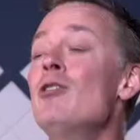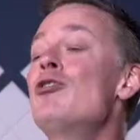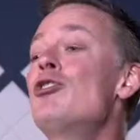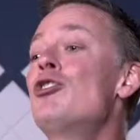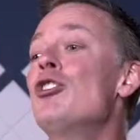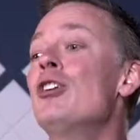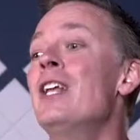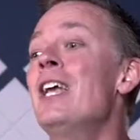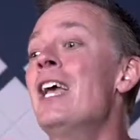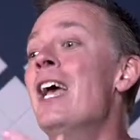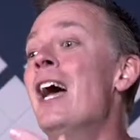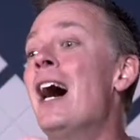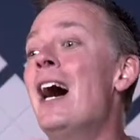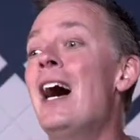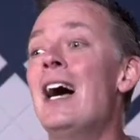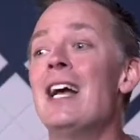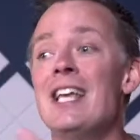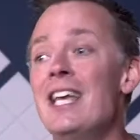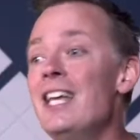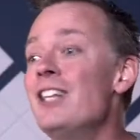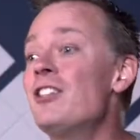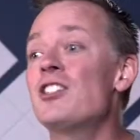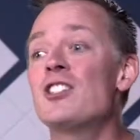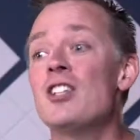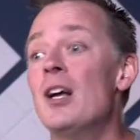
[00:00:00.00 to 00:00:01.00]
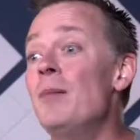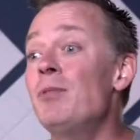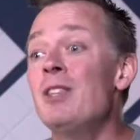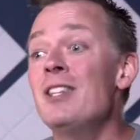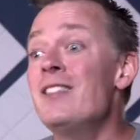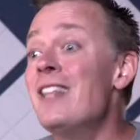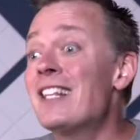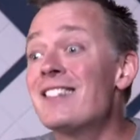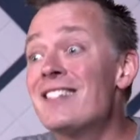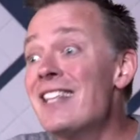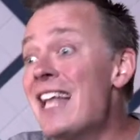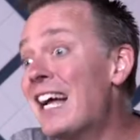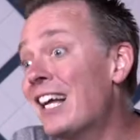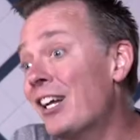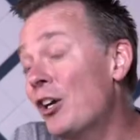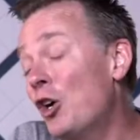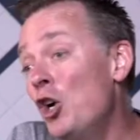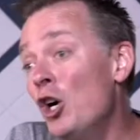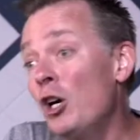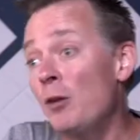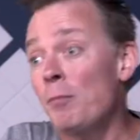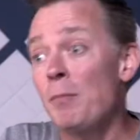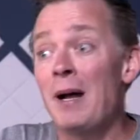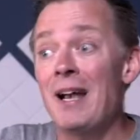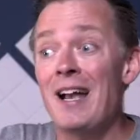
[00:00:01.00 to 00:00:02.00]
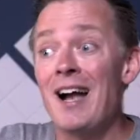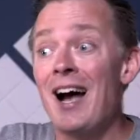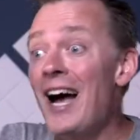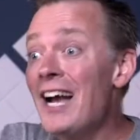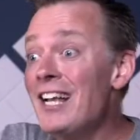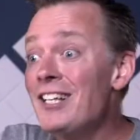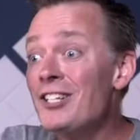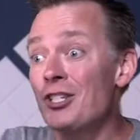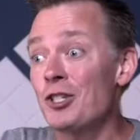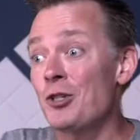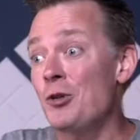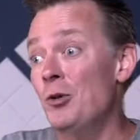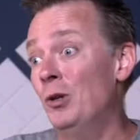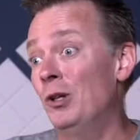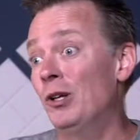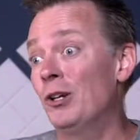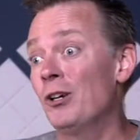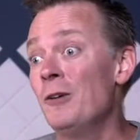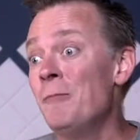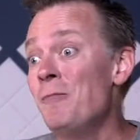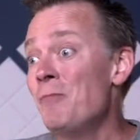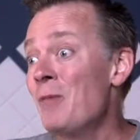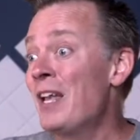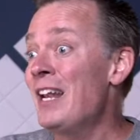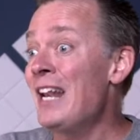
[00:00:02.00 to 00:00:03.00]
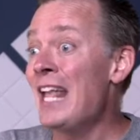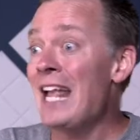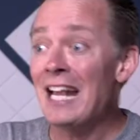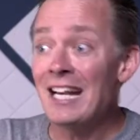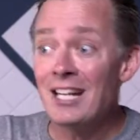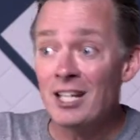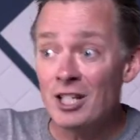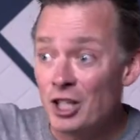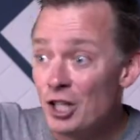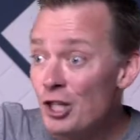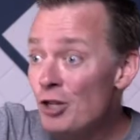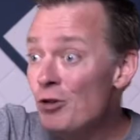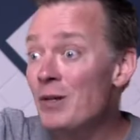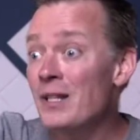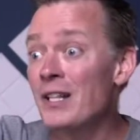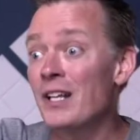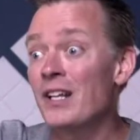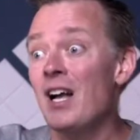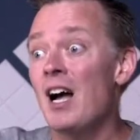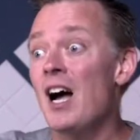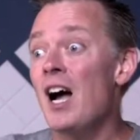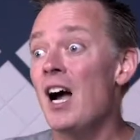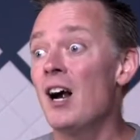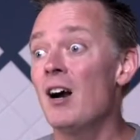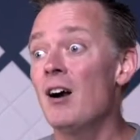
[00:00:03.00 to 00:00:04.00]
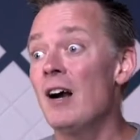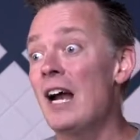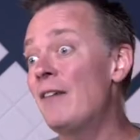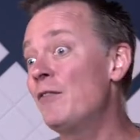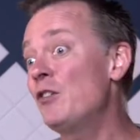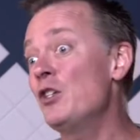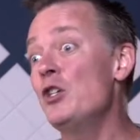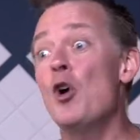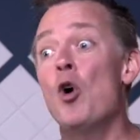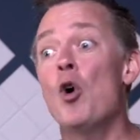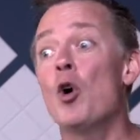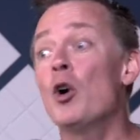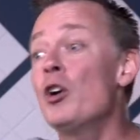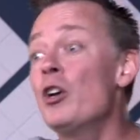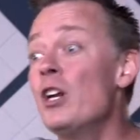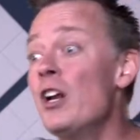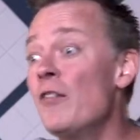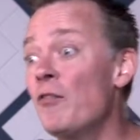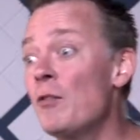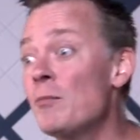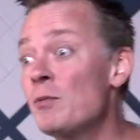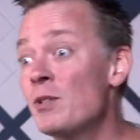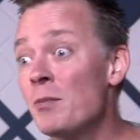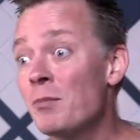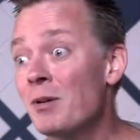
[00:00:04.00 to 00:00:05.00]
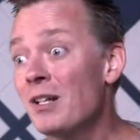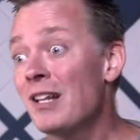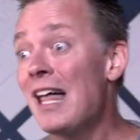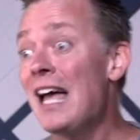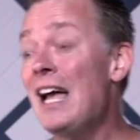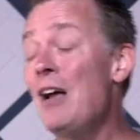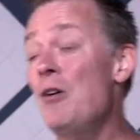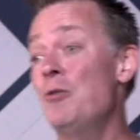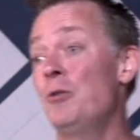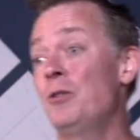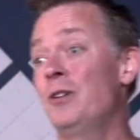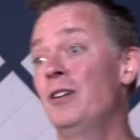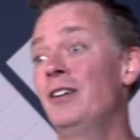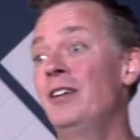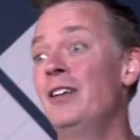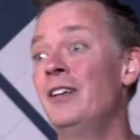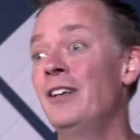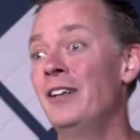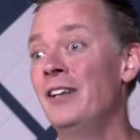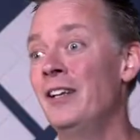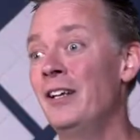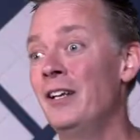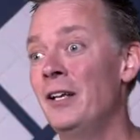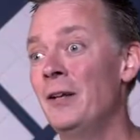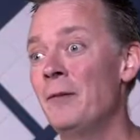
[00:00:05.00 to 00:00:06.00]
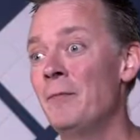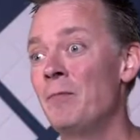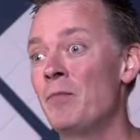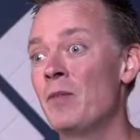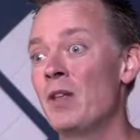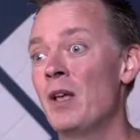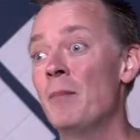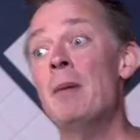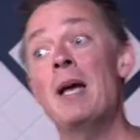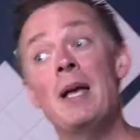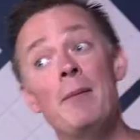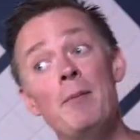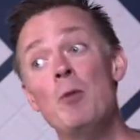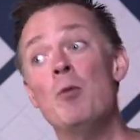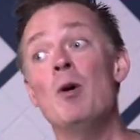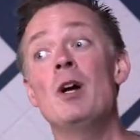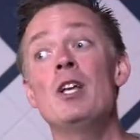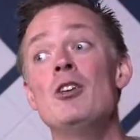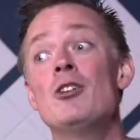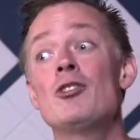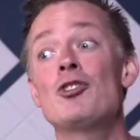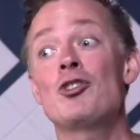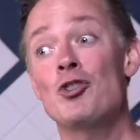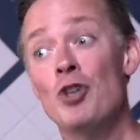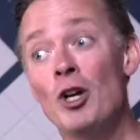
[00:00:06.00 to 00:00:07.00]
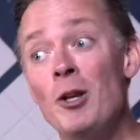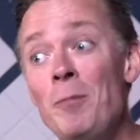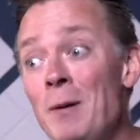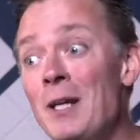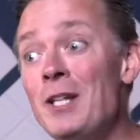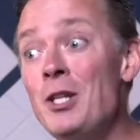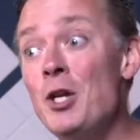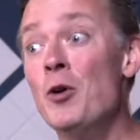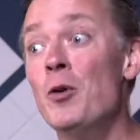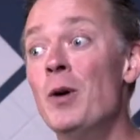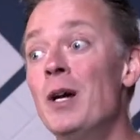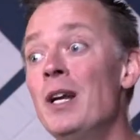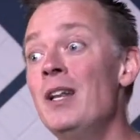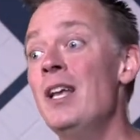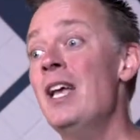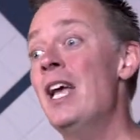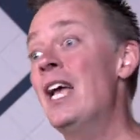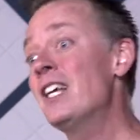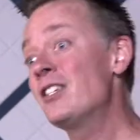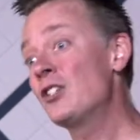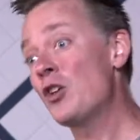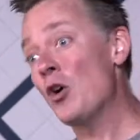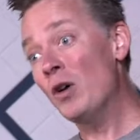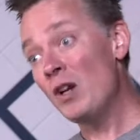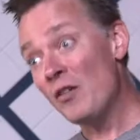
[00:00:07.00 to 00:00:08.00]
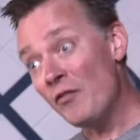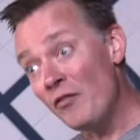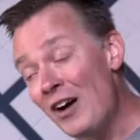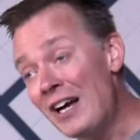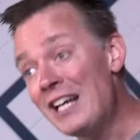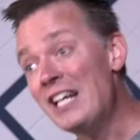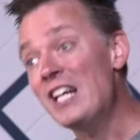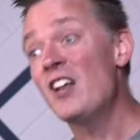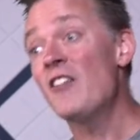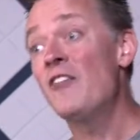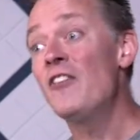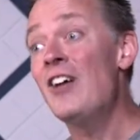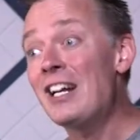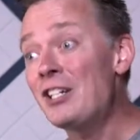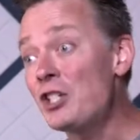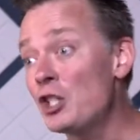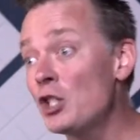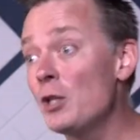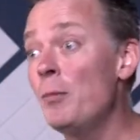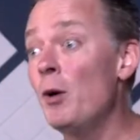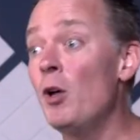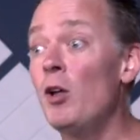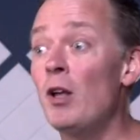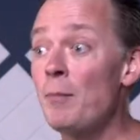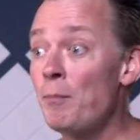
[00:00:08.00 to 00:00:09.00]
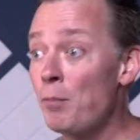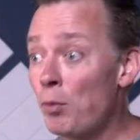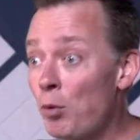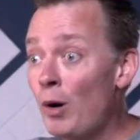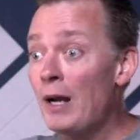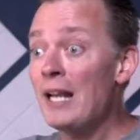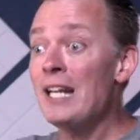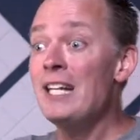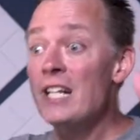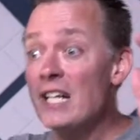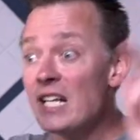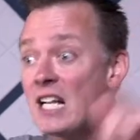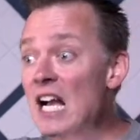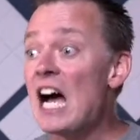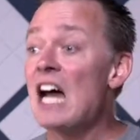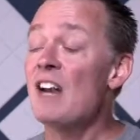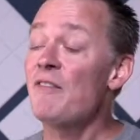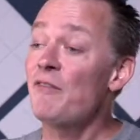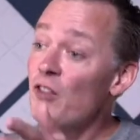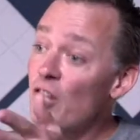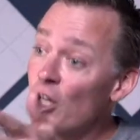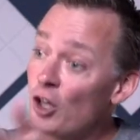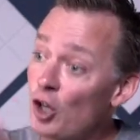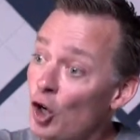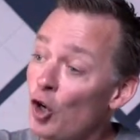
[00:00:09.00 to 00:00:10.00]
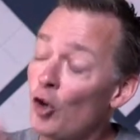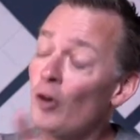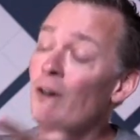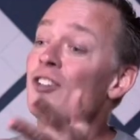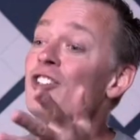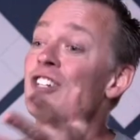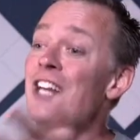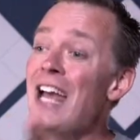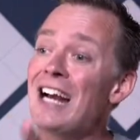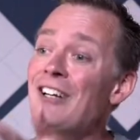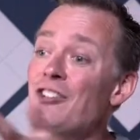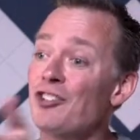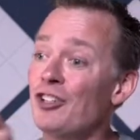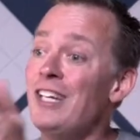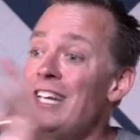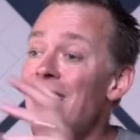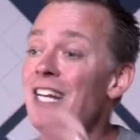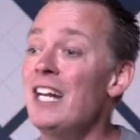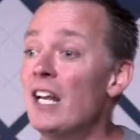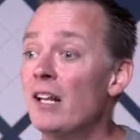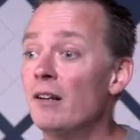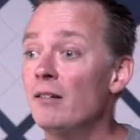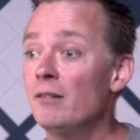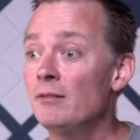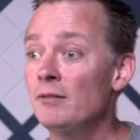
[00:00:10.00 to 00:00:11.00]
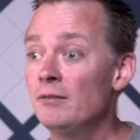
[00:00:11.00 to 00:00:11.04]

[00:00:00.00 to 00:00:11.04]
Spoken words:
should eat something that's not cooked by a high schooler and hand it to you in the car after you ordered it from some clown. Maybe what you should be doing is going and finding a vegetable and praying to God for the courage to actually eat it.